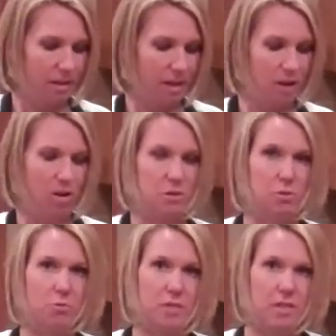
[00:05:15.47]
and also
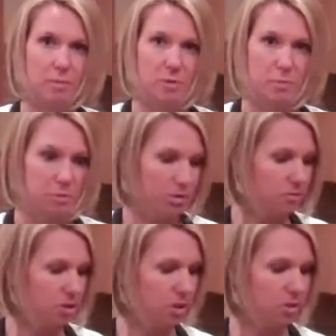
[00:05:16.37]
3 tablespoons of
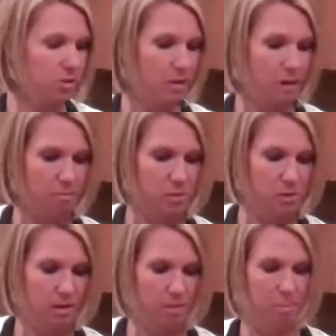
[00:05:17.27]
sugar. So now I'm just going